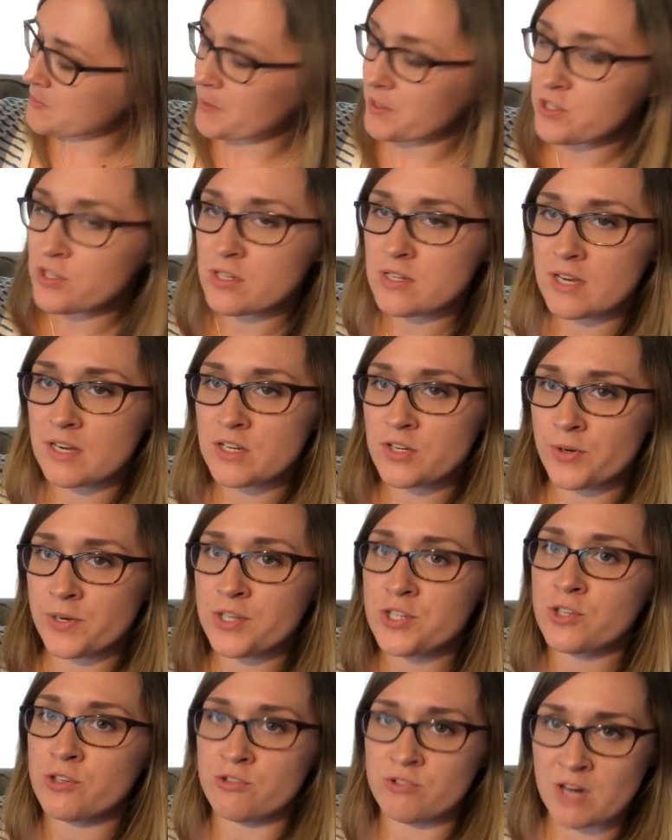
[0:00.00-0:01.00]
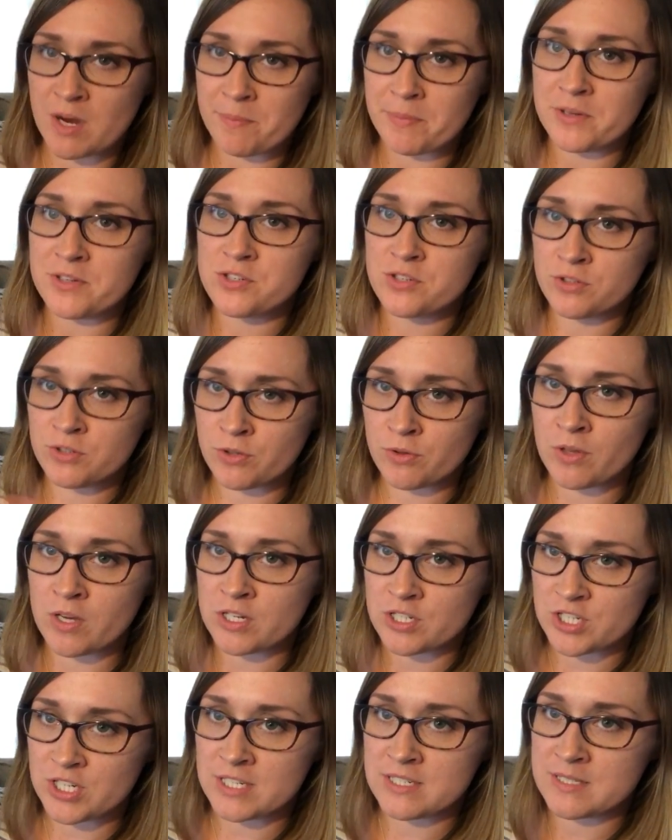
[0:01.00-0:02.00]
special tug toys, she'll drop it, she'll do
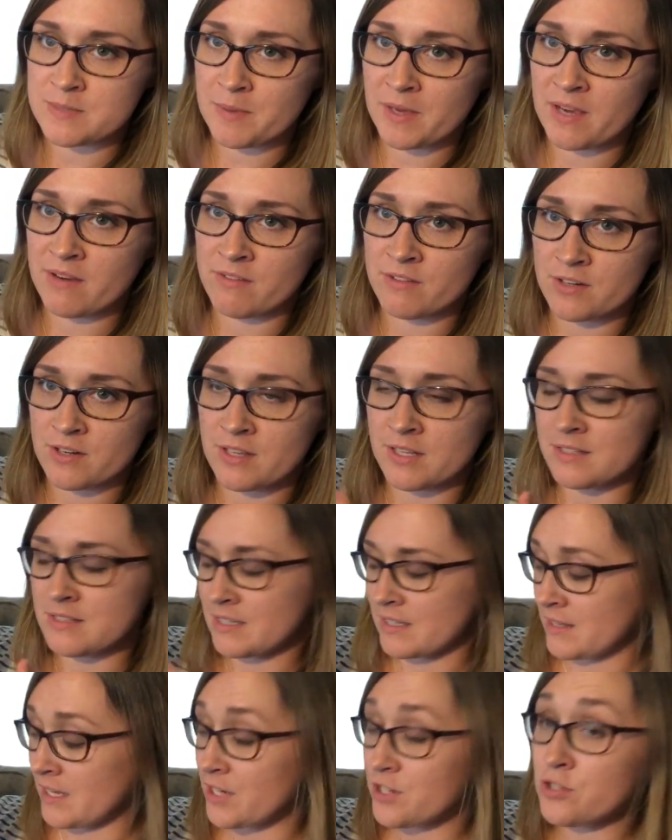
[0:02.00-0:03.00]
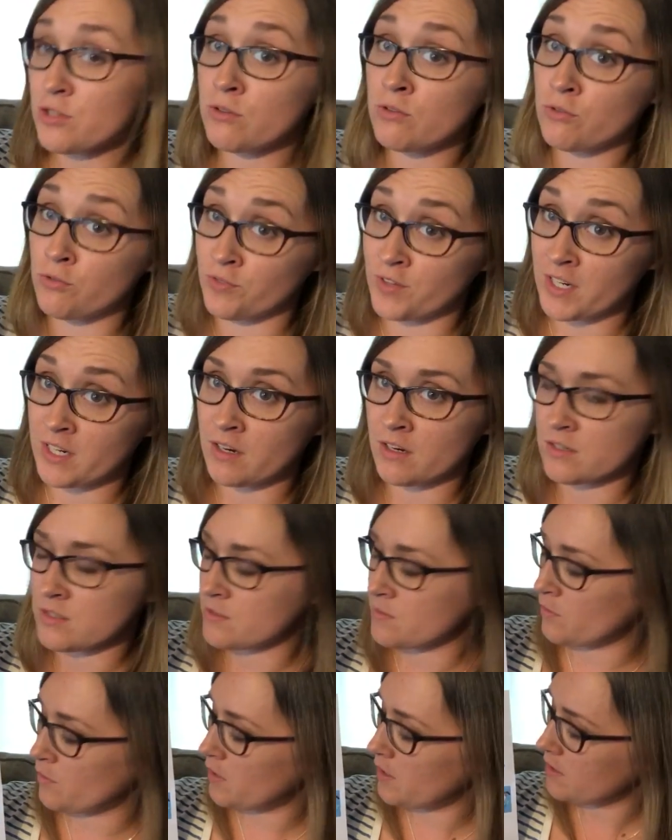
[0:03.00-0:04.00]
long chains of behavior, things like that. She'll do
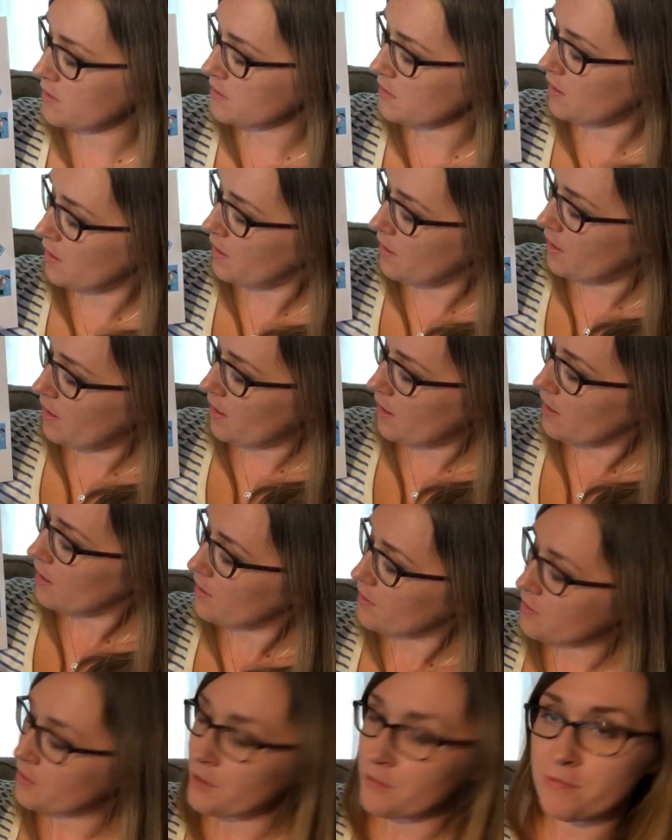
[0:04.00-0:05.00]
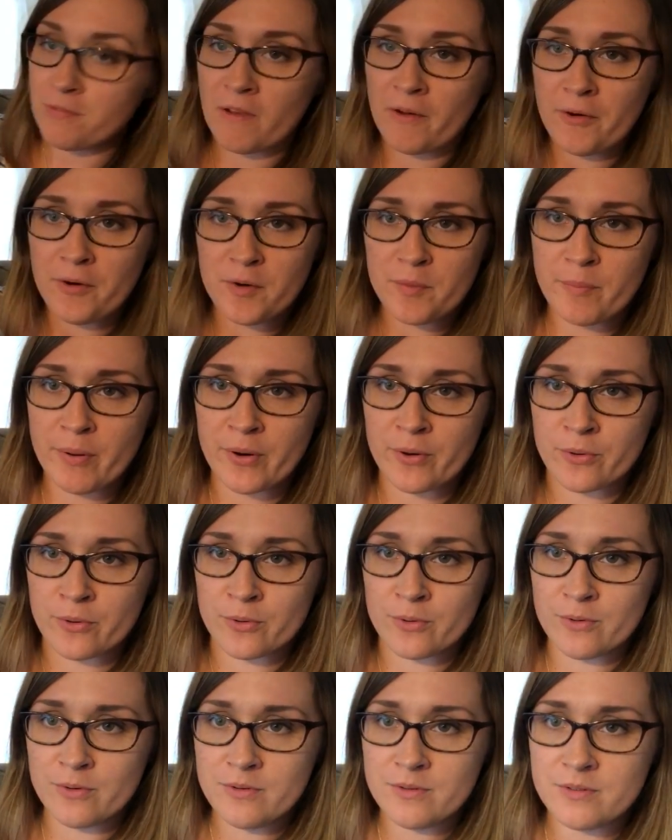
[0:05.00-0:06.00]
recalls for it. The flirt
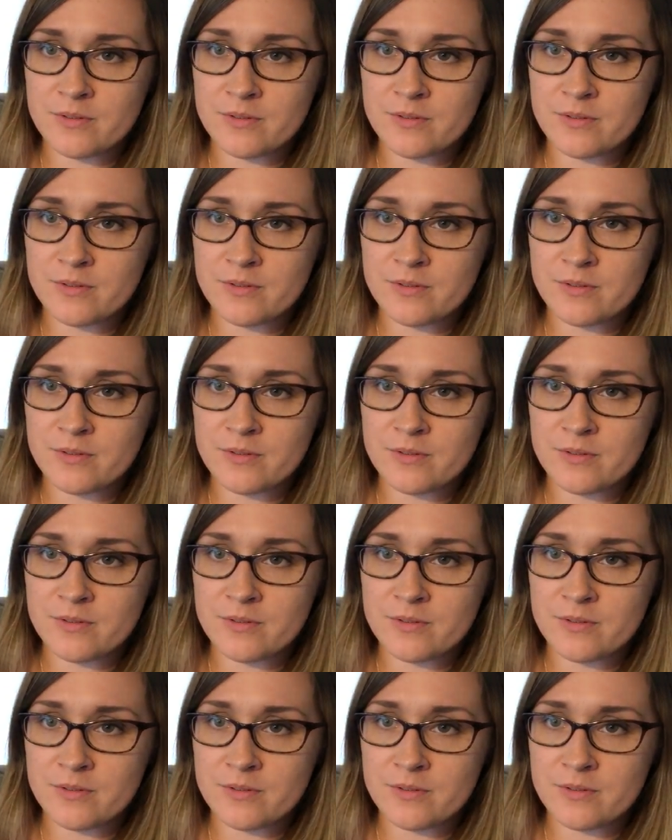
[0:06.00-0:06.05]
pole,